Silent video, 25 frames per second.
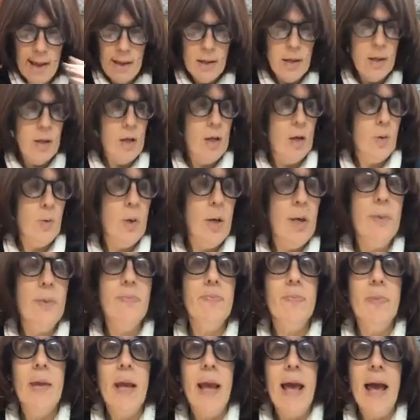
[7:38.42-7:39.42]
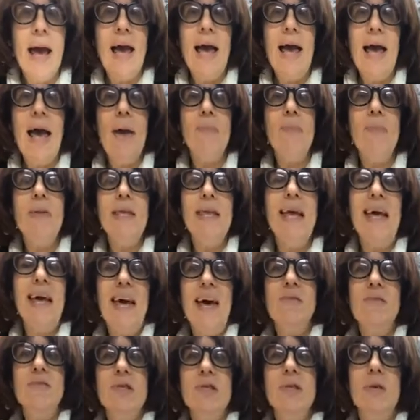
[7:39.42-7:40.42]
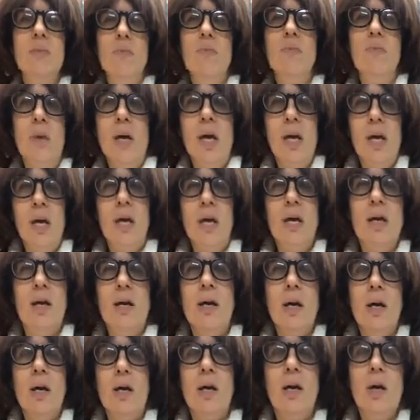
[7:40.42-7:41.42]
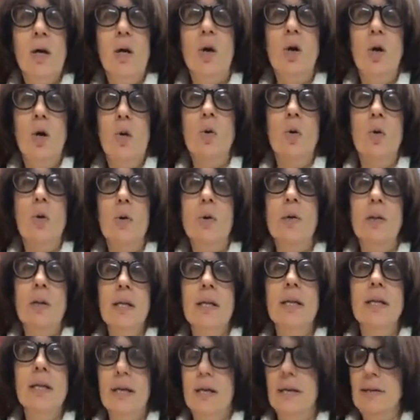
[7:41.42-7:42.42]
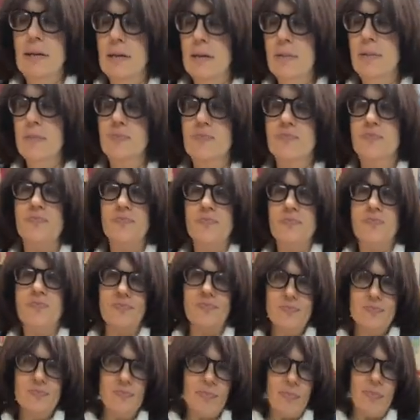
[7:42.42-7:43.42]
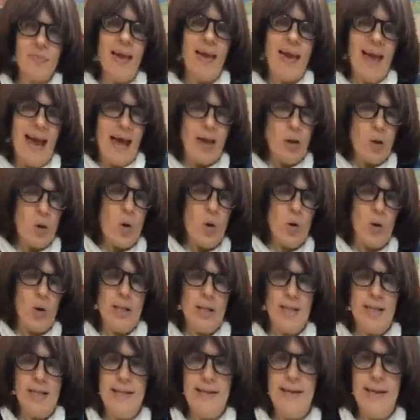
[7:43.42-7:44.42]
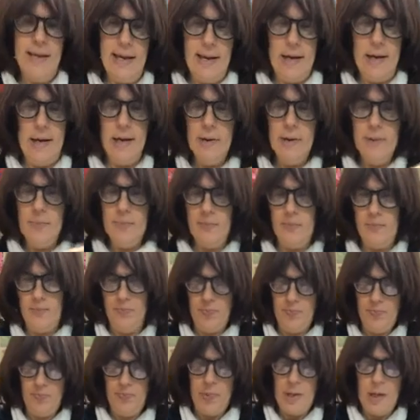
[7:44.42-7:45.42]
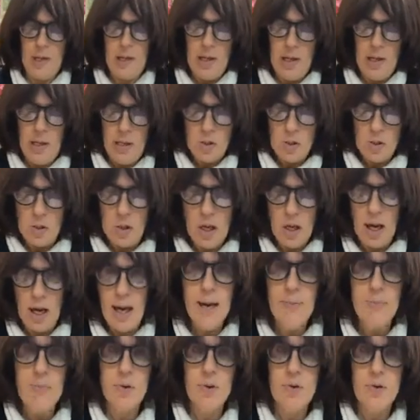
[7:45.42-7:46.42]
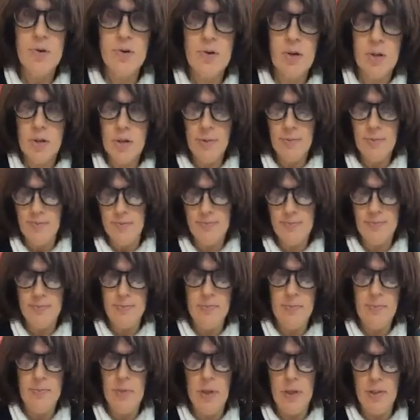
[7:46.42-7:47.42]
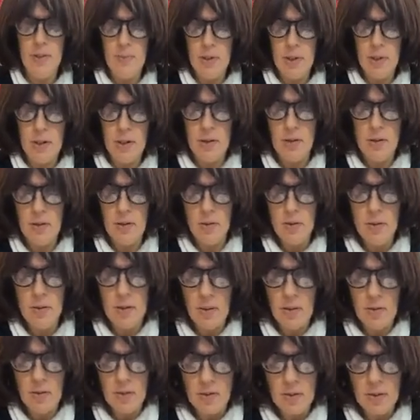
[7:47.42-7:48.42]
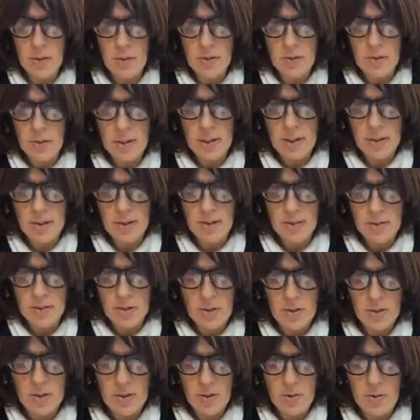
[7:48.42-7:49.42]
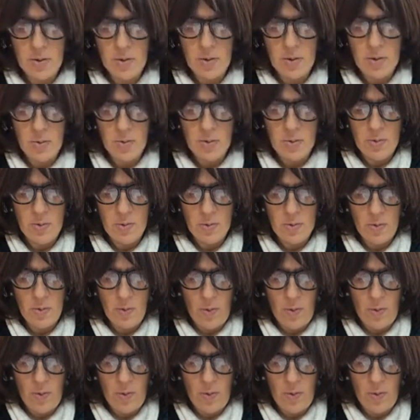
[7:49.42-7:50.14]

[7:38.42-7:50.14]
you know what? I happen to have some gold alcohol ink here. So I am just gonna, and I'm gonna go like this. I'm just gonna do